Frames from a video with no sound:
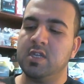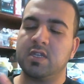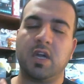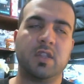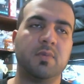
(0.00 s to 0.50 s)

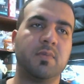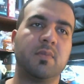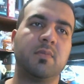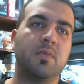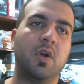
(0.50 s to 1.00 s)
tell
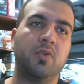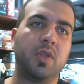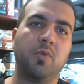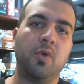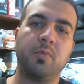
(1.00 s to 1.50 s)
them no,
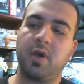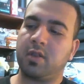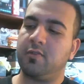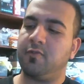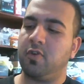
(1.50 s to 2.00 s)
they won't mark
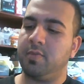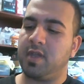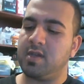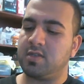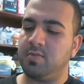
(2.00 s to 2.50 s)
the floor,
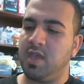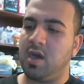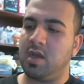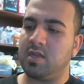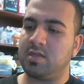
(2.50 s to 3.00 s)
because to be
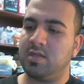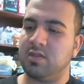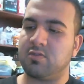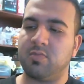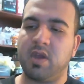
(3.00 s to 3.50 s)
honest,
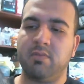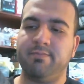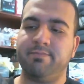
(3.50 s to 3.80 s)
these are my